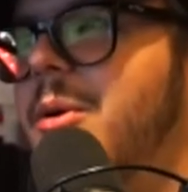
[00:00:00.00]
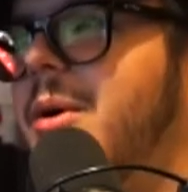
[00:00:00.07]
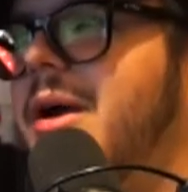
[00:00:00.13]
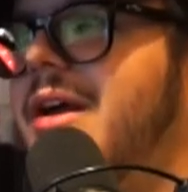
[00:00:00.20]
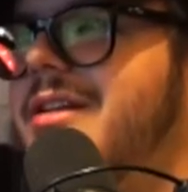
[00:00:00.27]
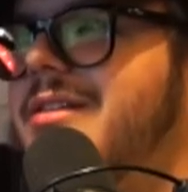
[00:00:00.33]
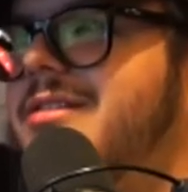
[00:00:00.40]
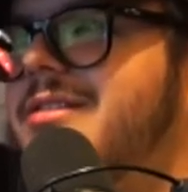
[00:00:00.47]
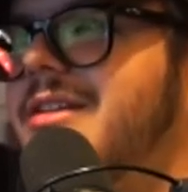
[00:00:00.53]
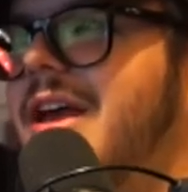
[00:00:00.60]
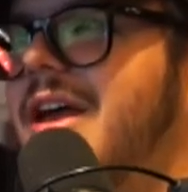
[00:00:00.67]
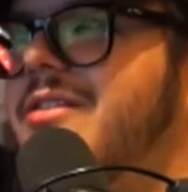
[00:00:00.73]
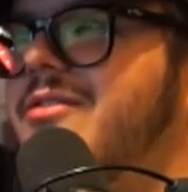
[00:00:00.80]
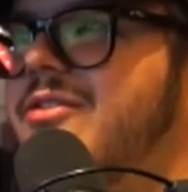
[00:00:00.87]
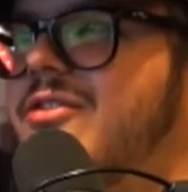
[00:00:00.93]
it
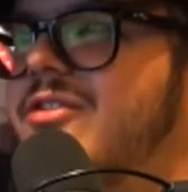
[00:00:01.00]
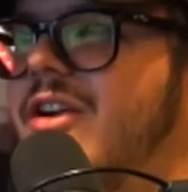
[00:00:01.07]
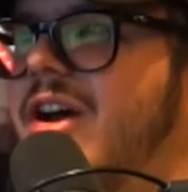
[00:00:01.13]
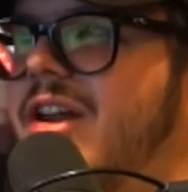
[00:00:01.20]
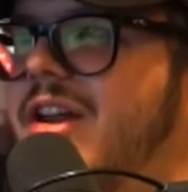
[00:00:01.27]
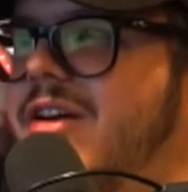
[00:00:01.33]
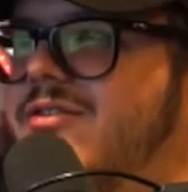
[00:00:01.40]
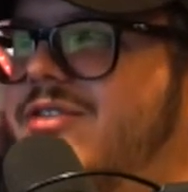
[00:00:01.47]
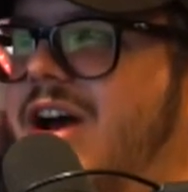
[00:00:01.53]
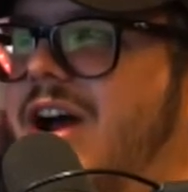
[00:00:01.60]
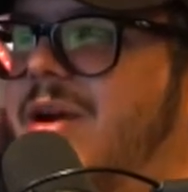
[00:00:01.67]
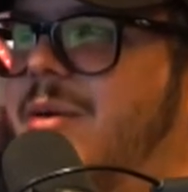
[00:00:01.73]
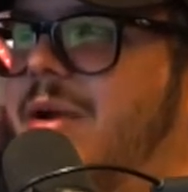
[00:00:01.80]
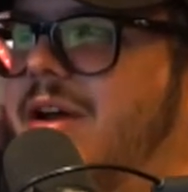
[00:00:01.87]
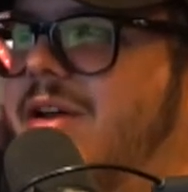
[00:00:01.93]
in front of
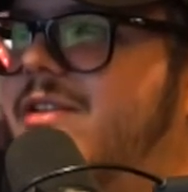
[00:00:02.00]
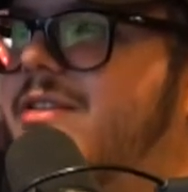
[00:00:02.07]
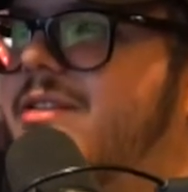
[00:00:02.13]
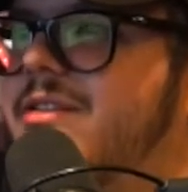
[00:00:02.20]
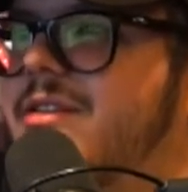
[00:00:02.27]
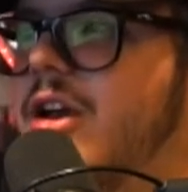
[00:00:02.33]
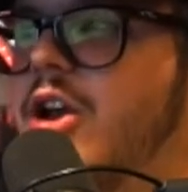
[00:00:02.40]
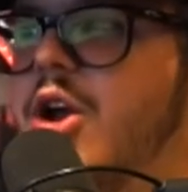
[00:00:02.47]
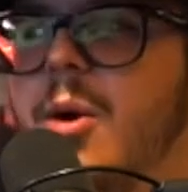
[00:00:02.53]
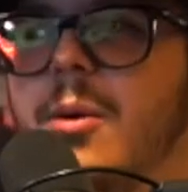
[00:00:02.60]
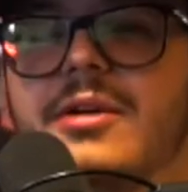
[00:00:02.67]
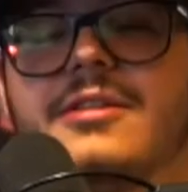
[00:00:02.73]
Die Rise. Going